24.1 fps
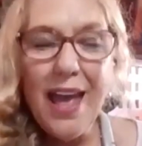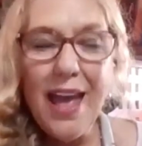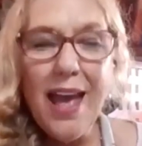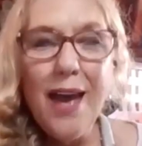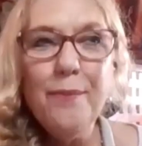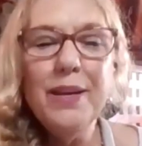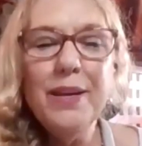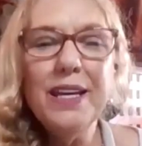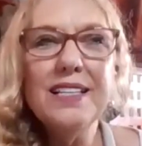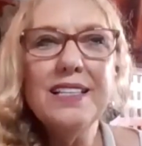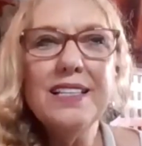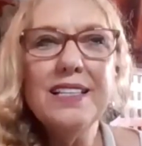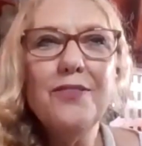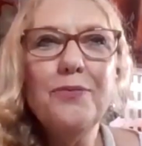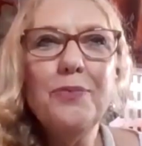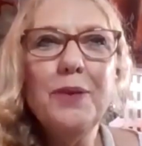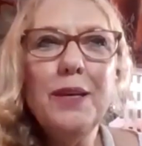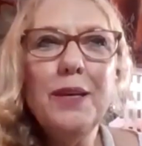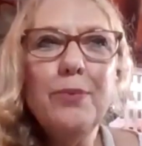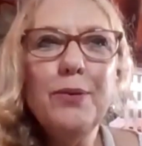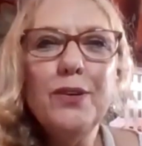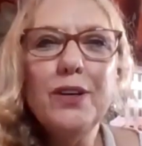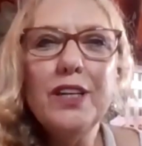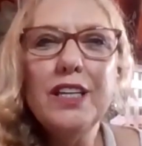Because if
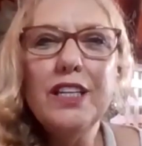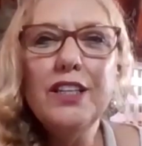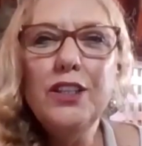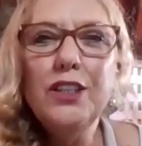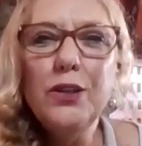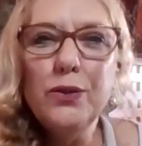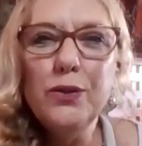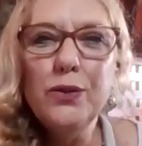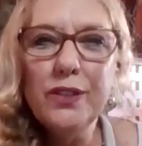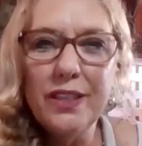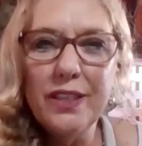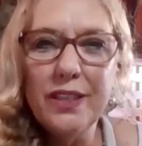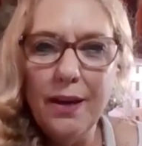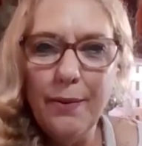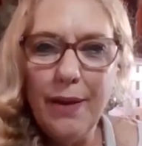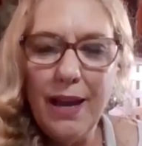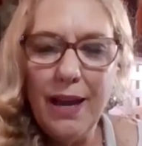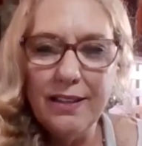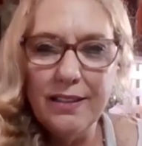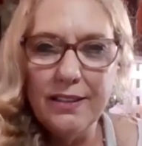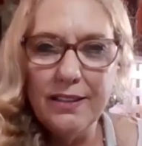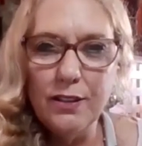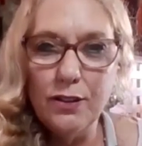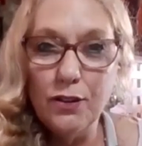people can use them
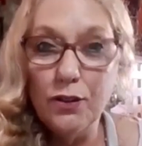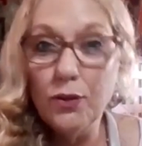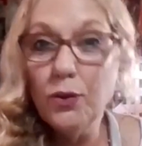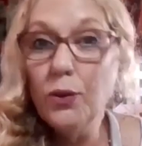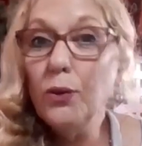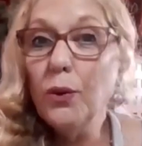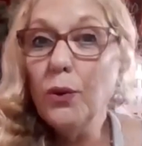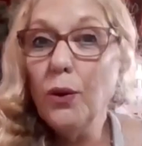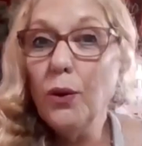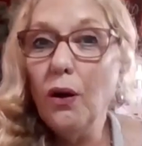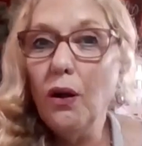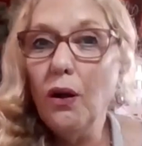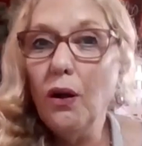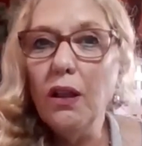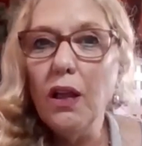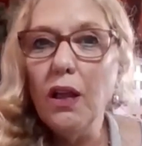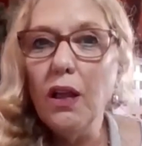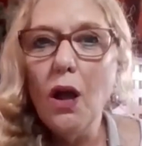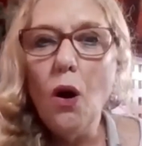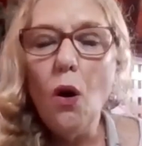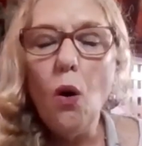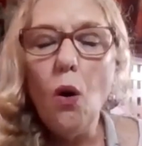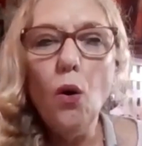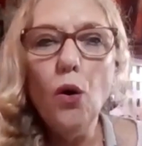as a tool,
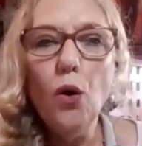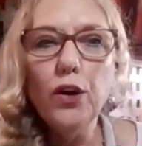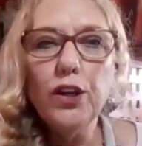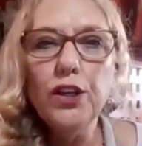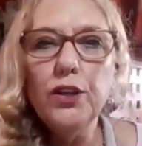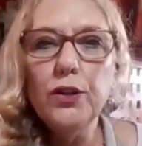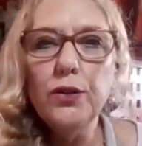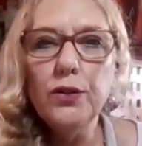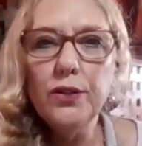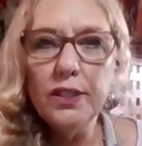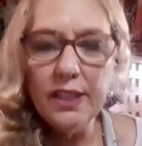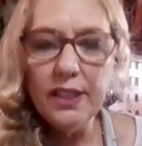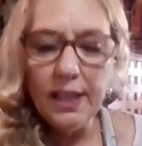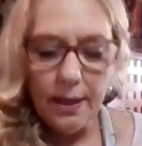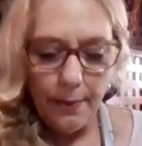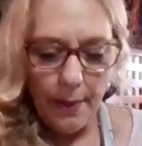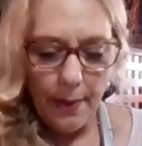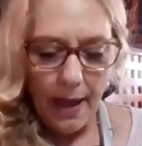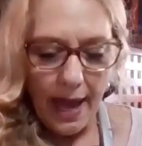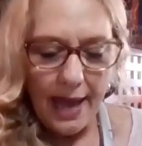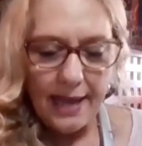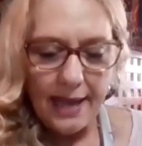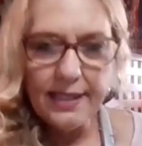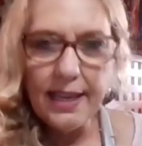or use them
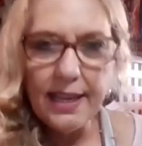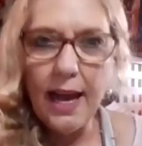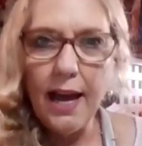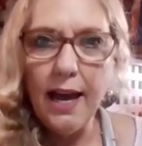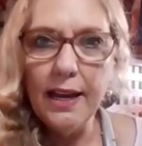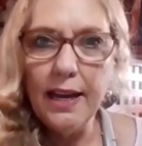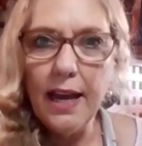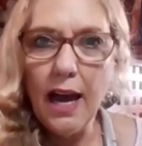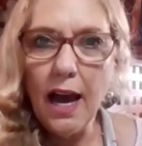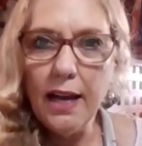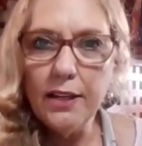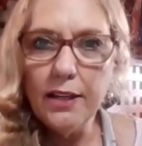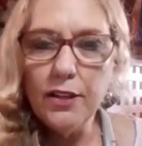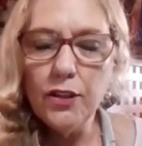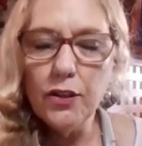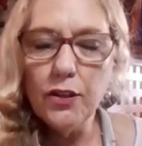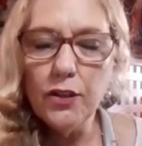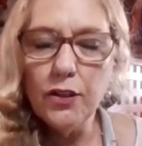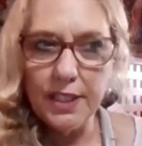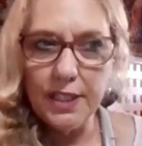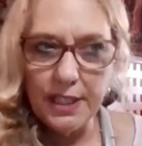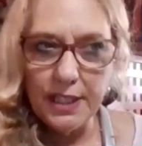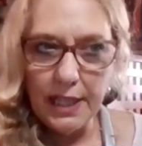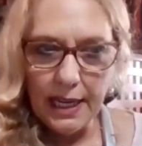as an
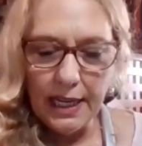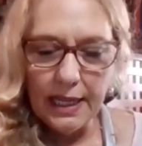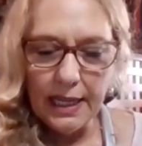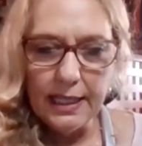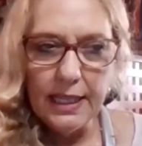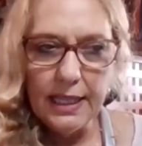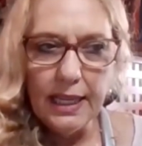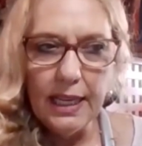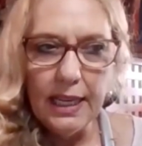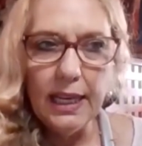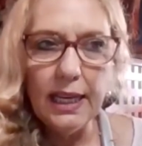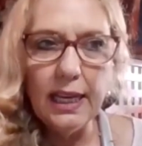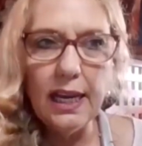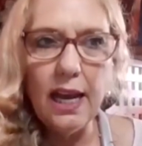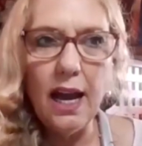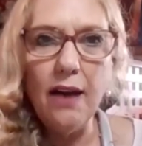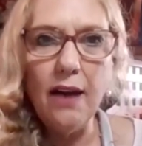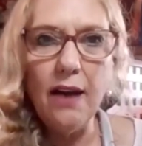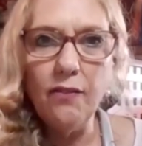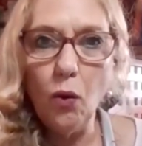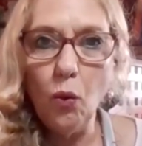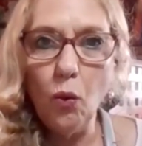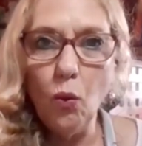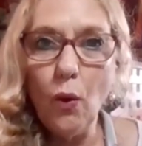understanding
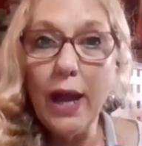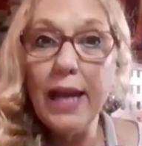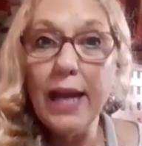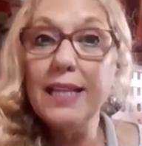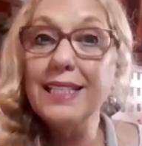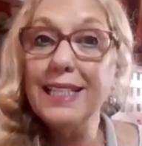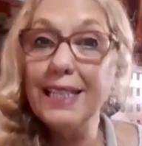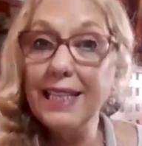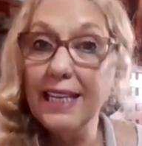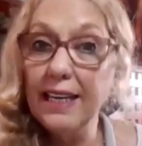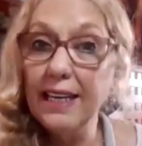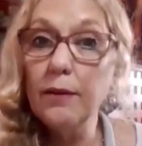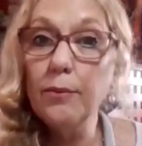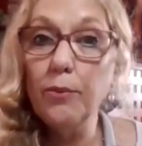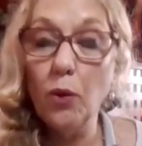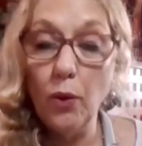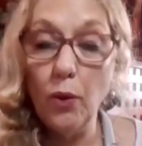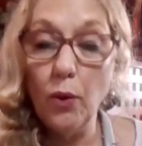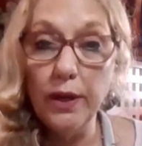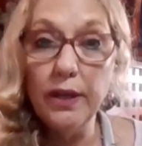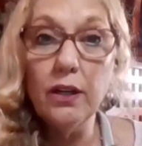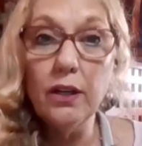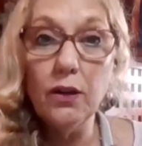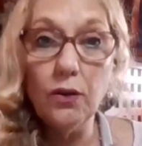of a way to get a
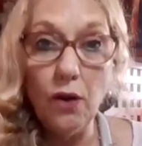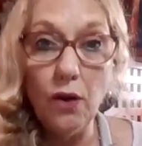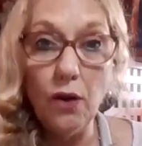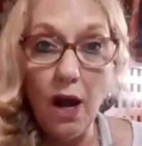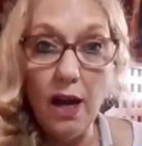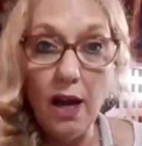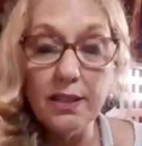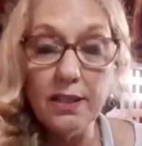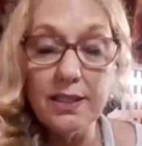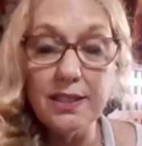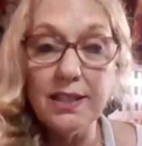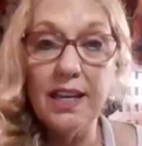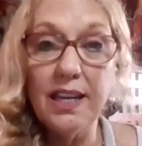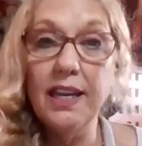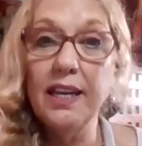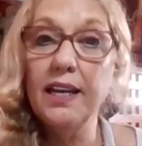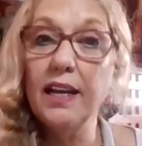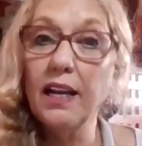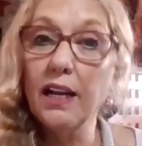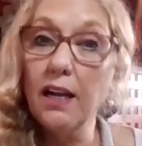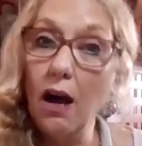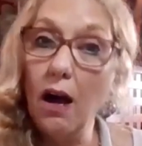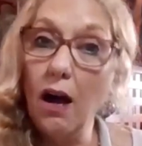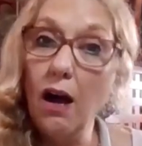point across in a
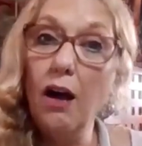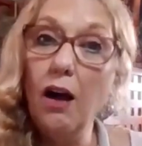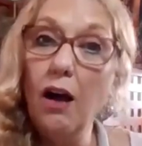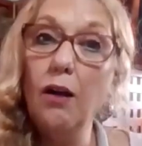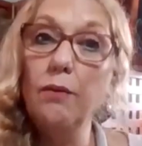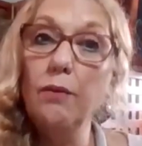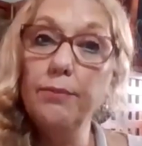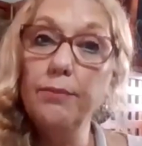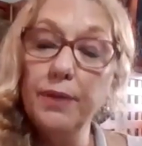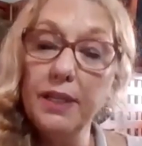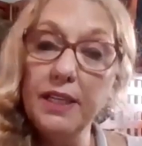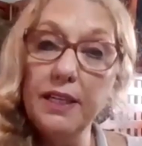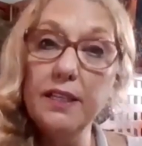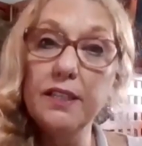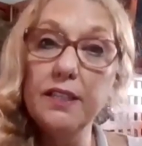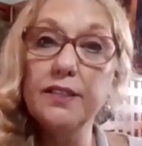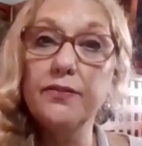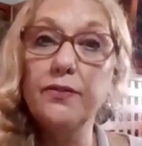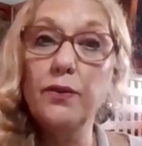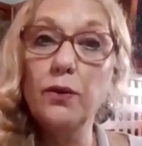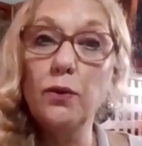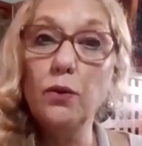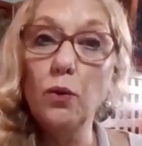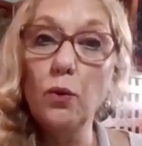calm,
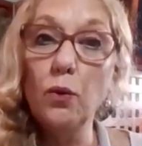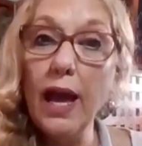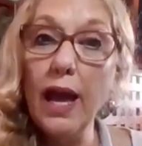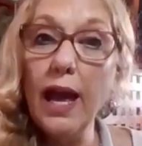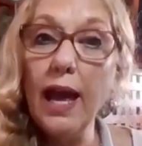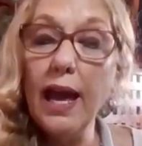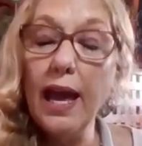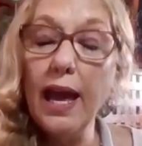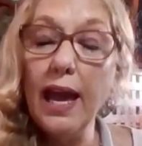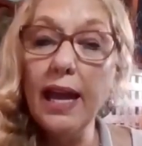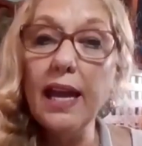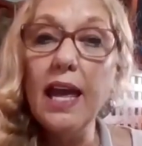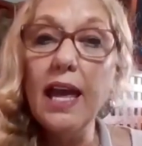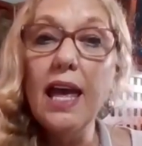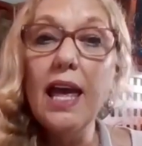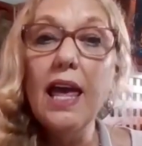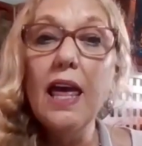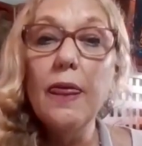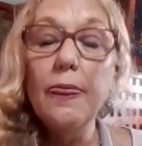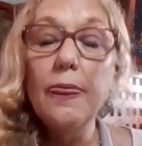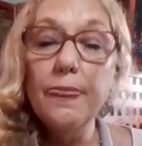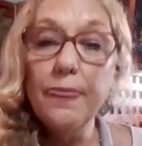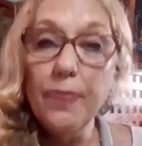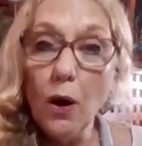peaceful way,
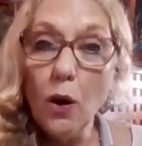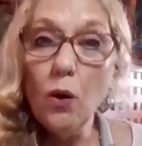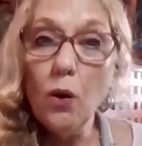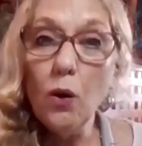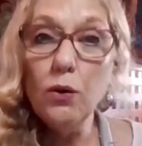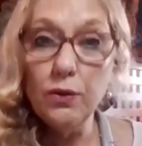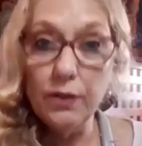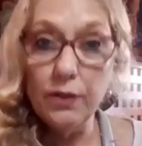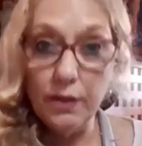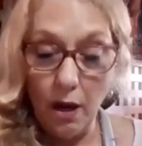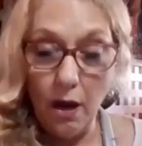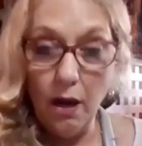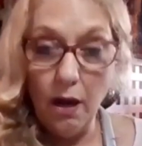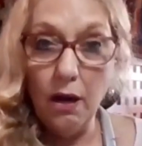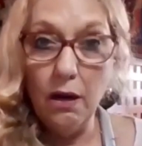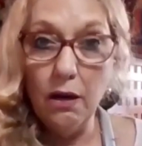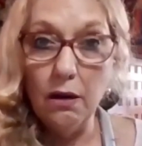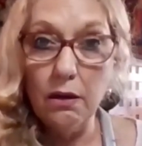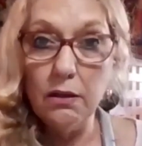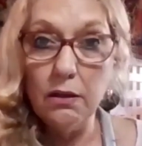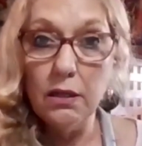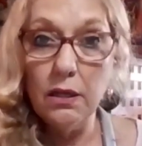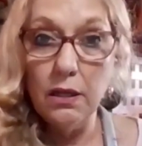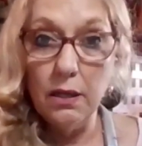those
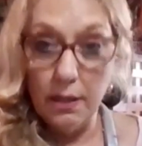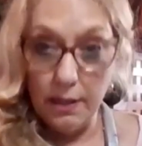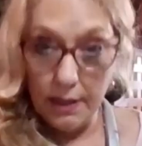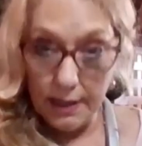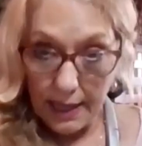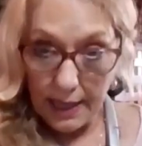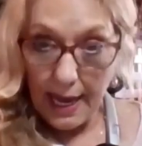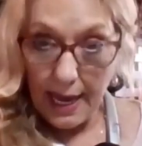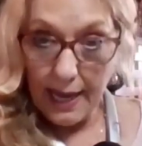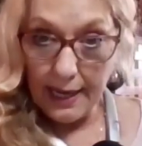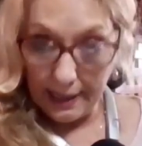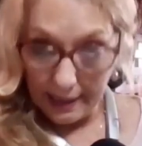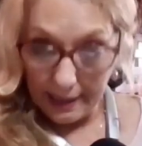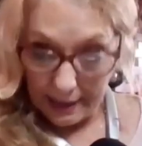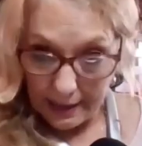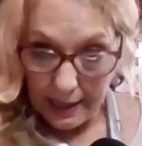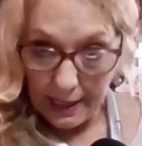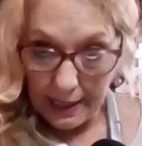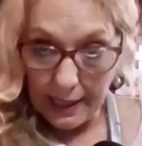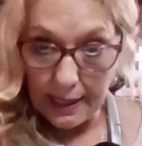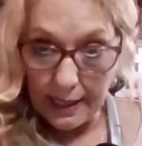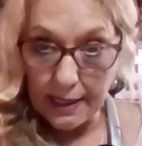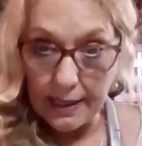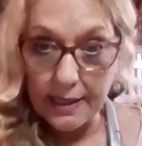are
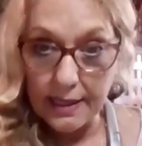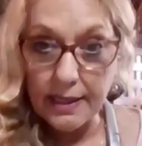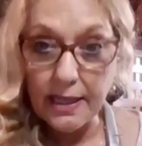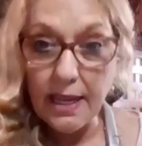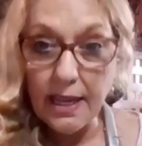techniques